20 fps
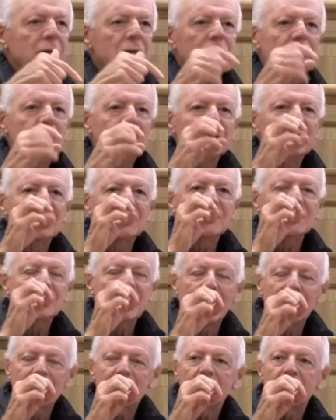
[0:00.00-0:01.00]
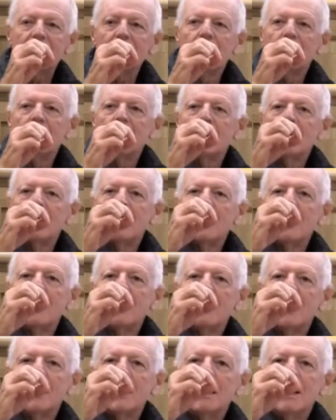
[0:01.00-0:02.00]
do we discover
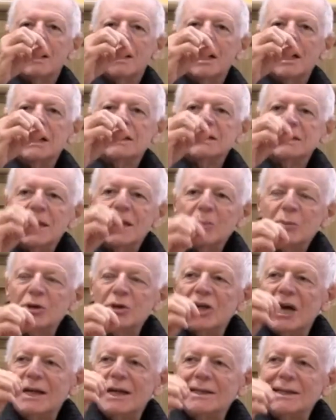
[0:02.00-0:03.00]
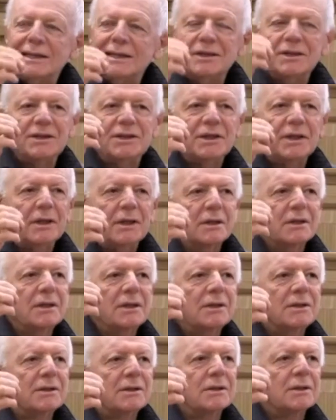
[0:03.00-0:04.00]
a separate identity that
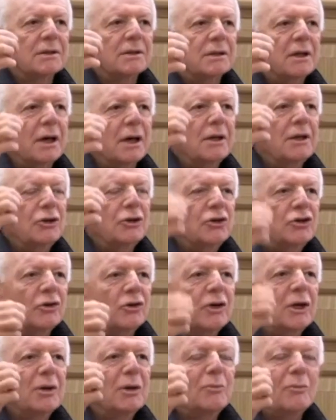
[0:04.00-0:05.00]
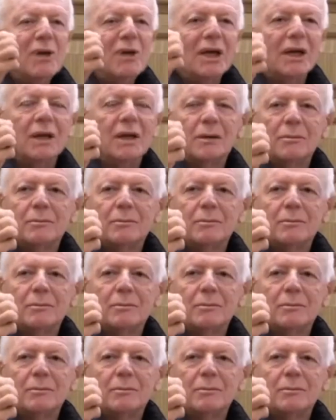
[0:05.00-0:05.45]
is an enduring me.